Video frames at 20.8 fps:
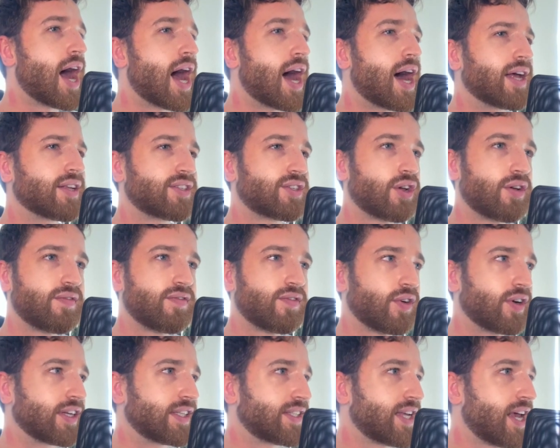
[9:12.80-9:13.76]
So
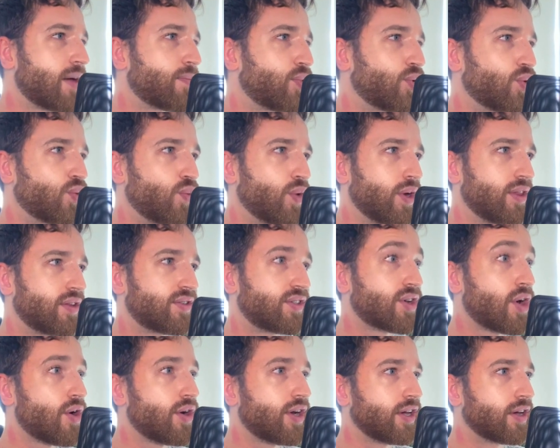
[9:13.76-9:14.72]
for example, with
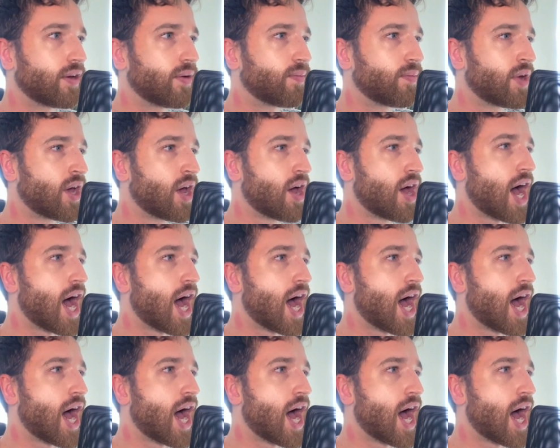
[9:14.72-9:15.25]
sodium,